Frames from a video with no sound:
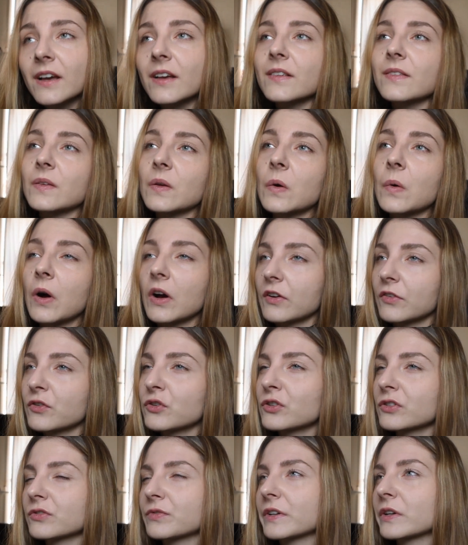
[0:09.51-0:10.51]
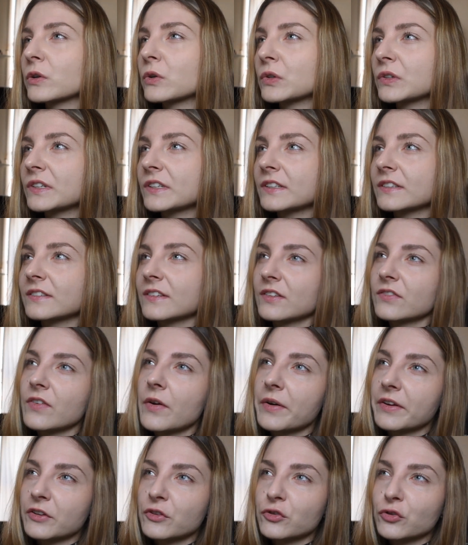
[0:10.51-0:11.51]
So I first recorded this
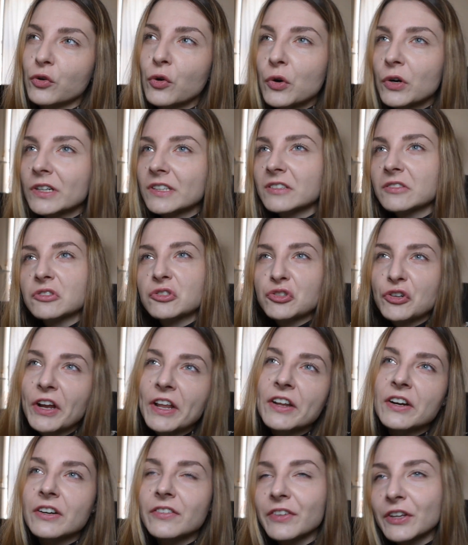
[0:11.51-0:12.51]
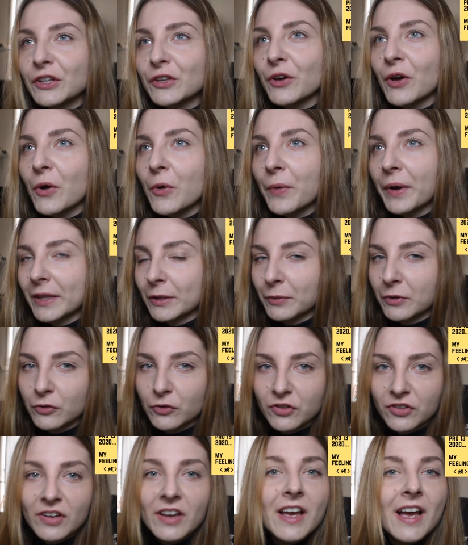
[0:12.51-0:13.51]
very short trailer video in
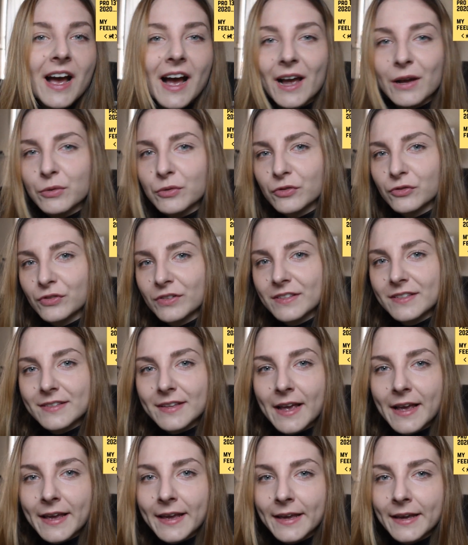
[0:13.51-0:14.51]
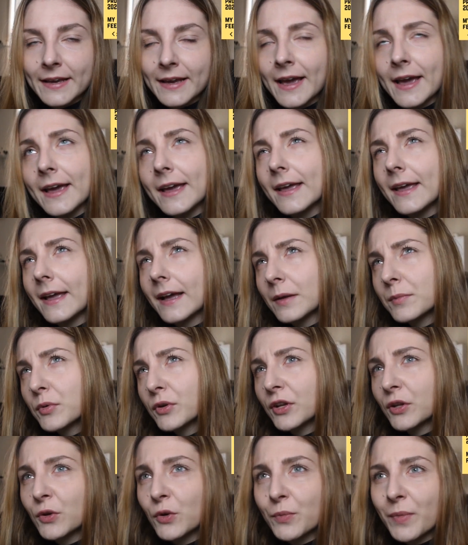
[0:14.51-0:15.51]
which I was just saying, hey, I
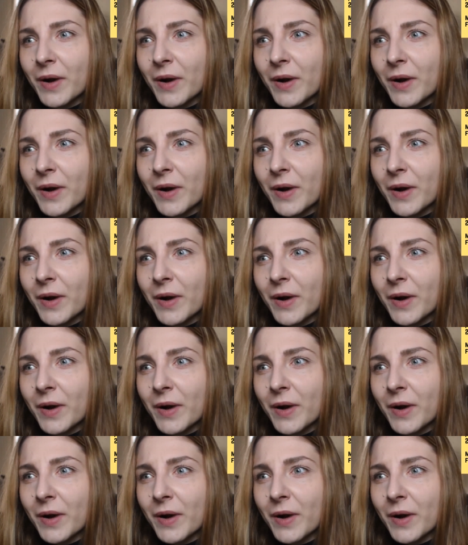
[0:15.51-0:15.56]
bought a new